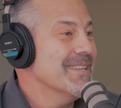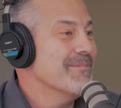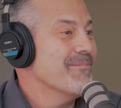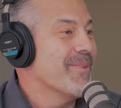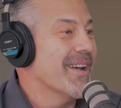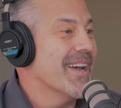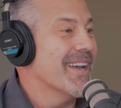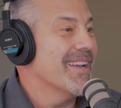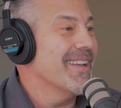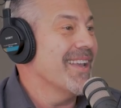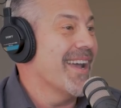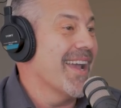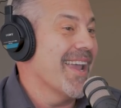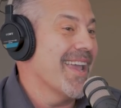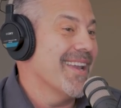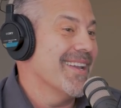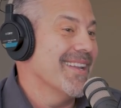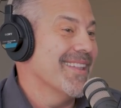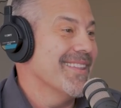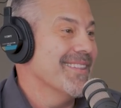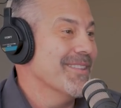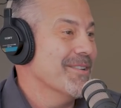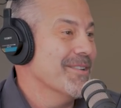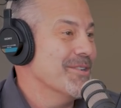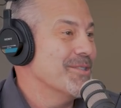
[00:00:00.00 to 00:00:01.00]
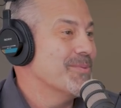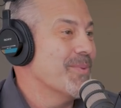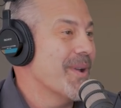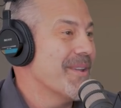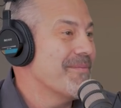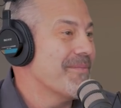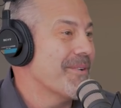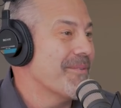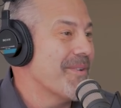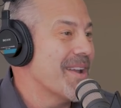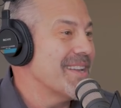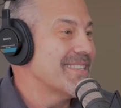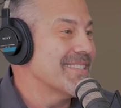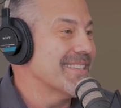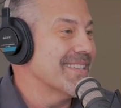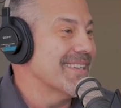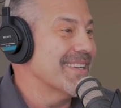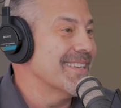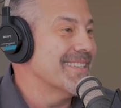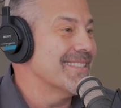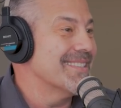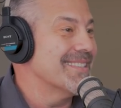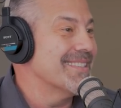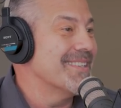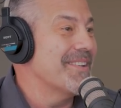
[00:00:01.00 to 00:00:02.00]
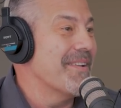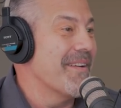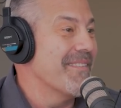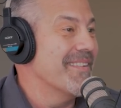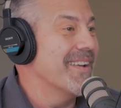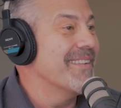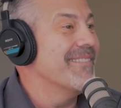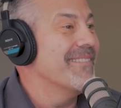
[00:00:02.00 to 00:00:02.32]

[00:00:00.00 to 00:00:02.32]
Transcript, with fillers: but I had to lose weight for wrestling because you have an